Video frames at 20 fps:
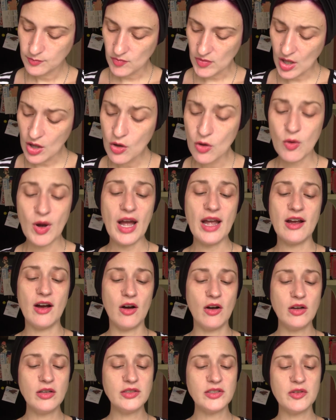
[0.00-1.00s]
Oh, I
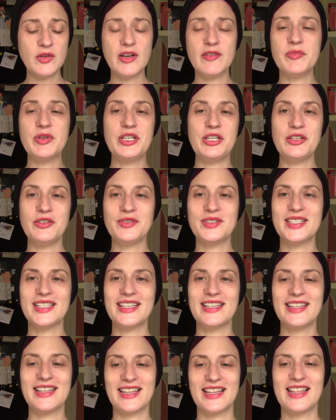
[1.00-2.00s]
also have been
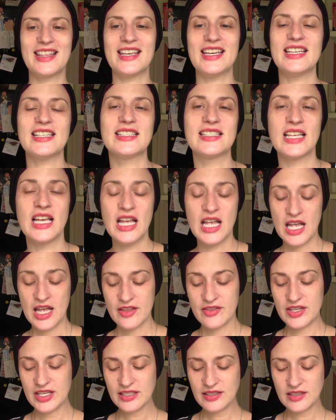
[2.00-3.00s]
using this.
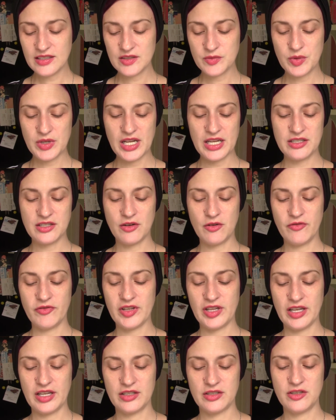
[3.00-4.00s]
This is when I don't feel
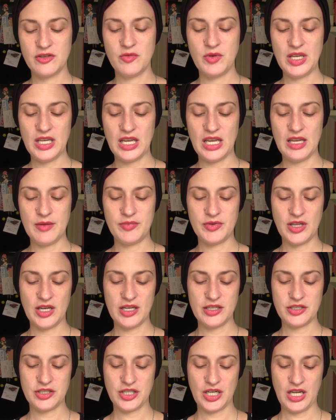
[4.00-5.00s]
like doing a
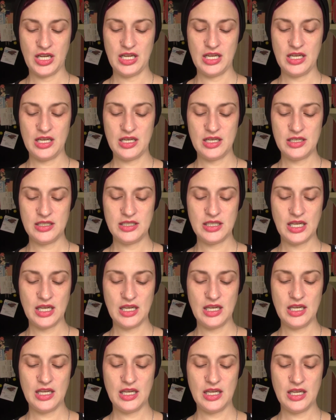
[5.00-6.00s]
blush and
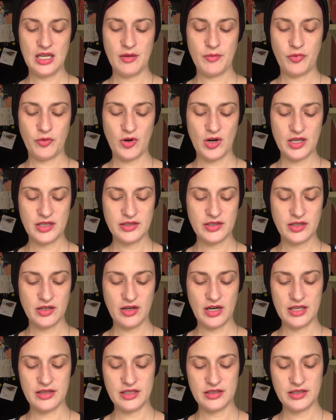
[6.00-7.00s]
a
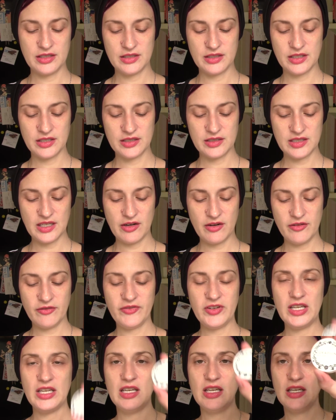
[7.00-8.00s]
bronzer, and this is the
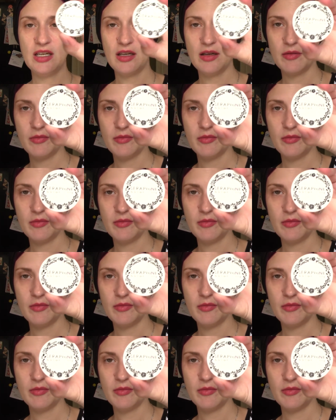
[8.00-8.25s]
Seraphine